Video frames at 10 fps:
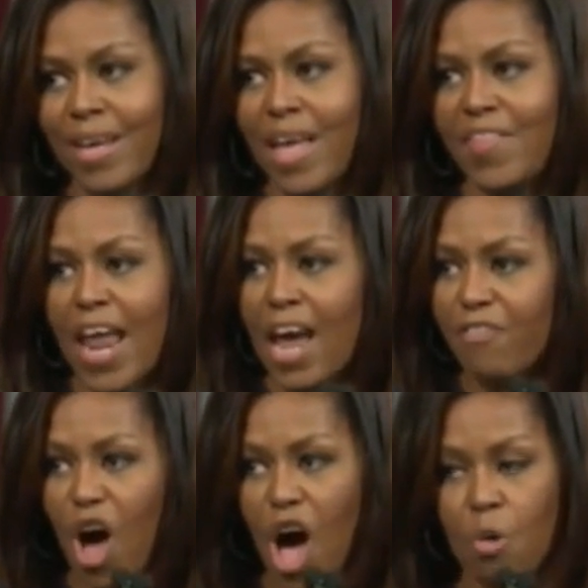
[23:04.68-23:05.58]
that have
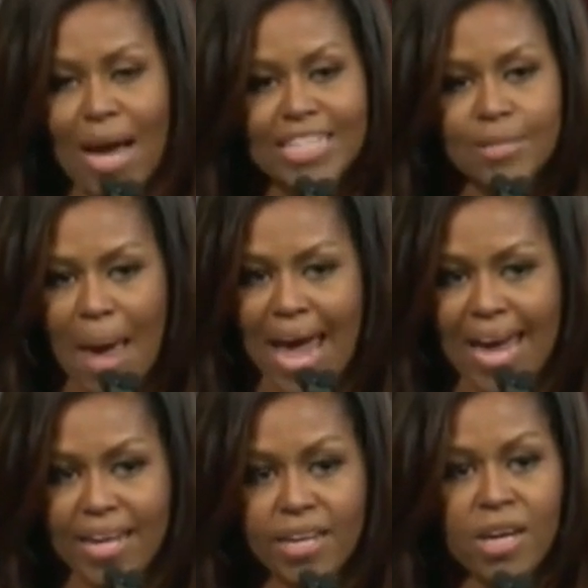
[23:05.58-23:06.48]
always
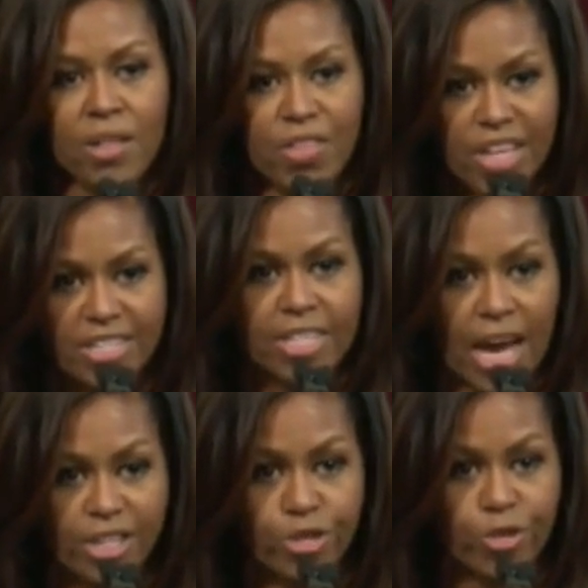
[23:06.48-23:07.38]
made this
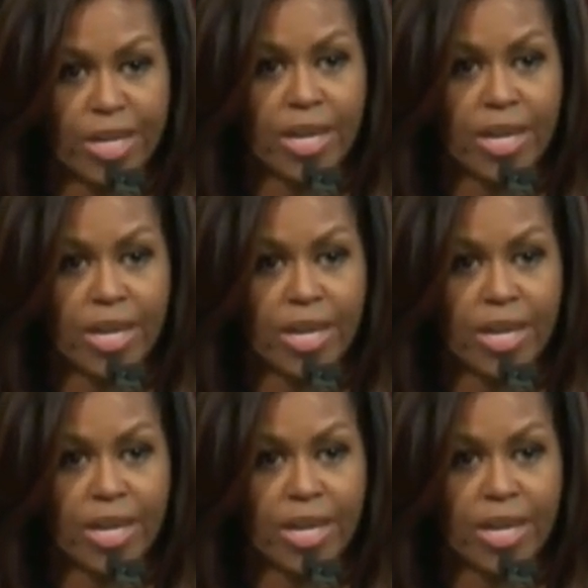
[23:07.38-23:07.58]
country